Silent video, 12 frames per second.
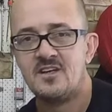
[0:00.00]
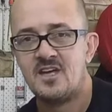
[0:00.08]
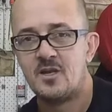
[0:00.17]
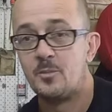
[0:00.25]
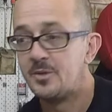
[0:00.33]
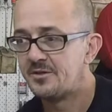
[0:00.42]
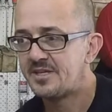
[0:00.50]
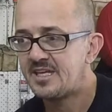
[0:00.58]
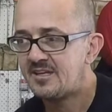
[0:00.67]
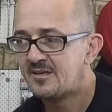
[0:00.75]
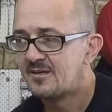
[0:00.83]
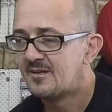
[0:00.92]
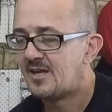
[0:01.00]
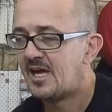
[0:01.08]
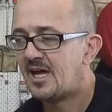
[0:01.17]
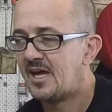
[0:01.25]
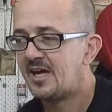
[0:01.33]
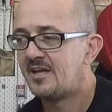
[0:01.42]
ability,
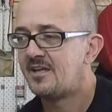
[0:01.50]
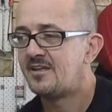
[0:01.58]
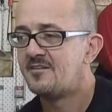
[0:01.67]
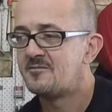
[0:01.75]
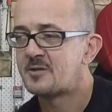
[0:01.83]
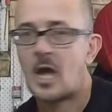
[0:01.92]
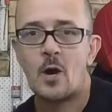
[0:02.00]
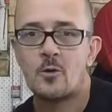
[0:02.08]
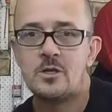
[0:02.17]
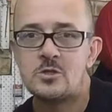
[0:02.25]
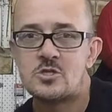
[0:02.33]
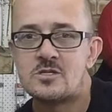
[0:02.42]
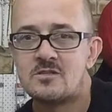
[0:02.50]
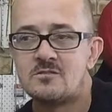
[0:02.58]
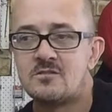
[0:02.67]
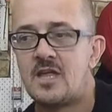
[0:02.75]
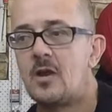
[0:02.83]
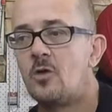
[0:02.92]
and courage
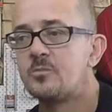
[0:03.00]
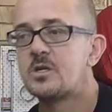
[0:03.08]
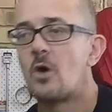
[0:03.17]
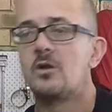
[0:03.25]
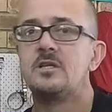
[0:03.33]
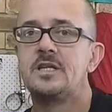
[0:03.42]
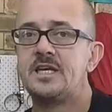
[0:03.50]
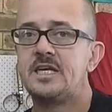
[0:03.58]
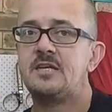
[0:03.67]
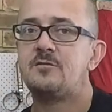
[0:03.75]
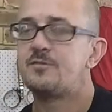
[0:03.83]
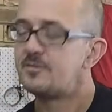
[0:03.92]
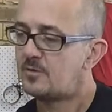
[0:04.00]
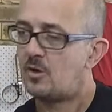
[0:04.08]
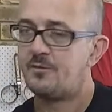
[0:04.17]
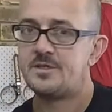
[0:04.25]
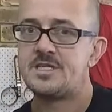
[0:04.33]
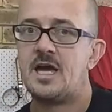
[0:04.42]
that I'm gonna leave
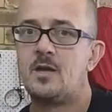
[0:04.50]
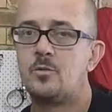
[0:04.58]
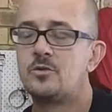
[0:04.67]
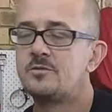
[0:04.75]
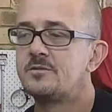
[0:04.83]
on the table,